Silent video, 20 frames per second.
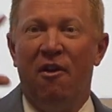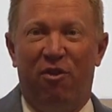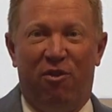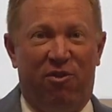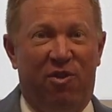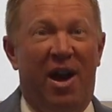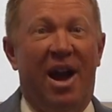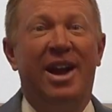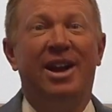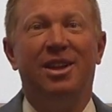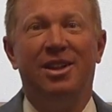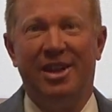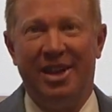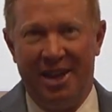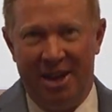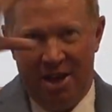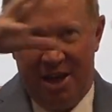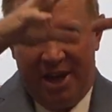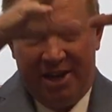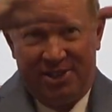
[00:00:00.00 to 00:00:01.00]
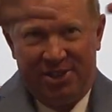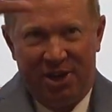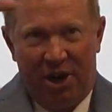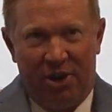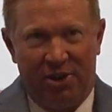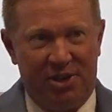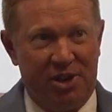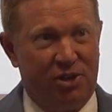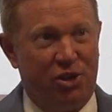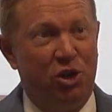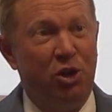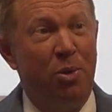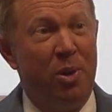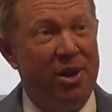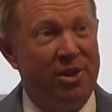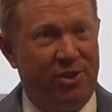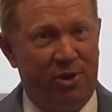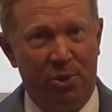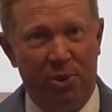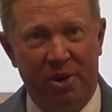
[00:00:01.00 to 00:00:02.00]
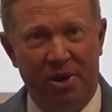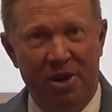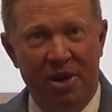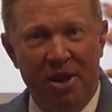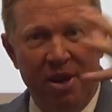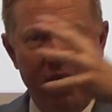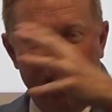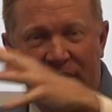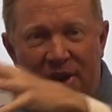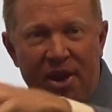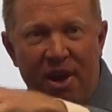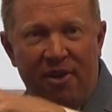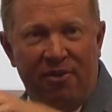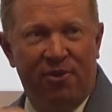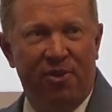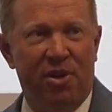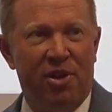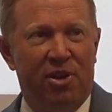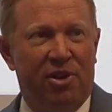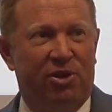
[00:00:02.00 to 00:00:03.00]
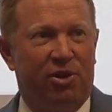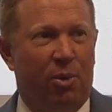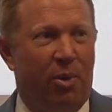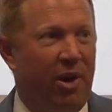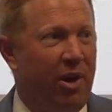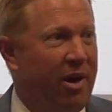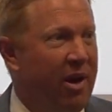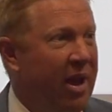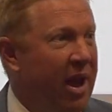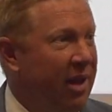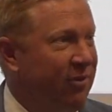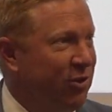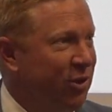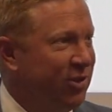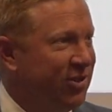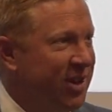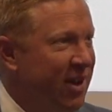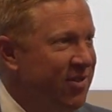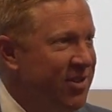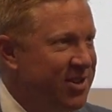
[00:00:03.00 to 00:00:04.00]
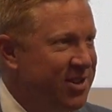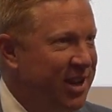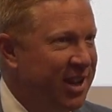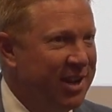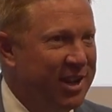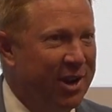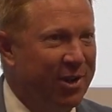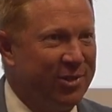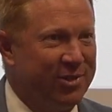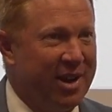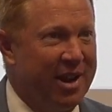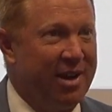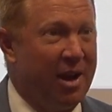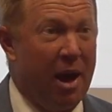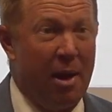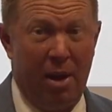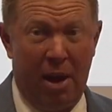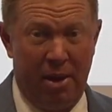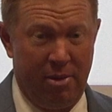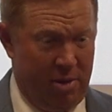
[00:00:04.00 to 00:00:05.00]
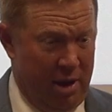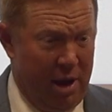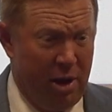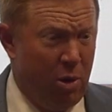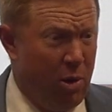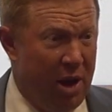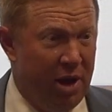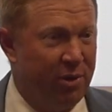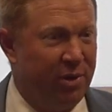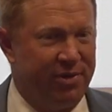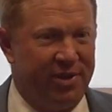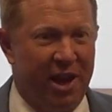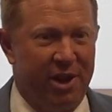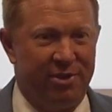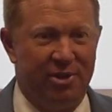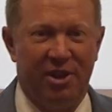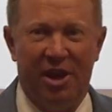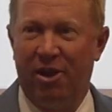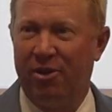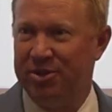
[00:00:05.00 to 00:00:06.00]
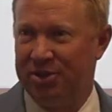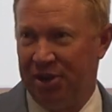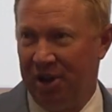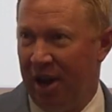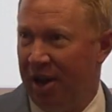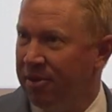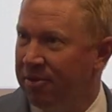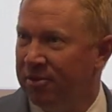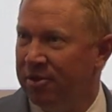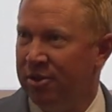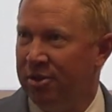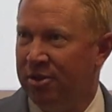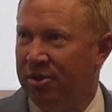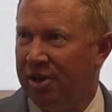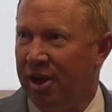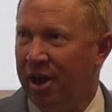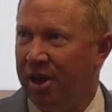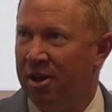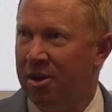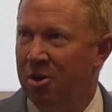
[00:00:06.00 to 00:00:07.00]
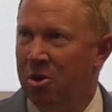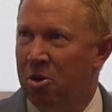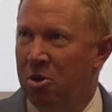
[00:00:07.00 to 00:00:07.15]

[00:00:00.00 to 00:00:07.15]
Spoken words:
Finally, I start to chew into it enough to where after 17 years, I owe $100,000 again. Okay?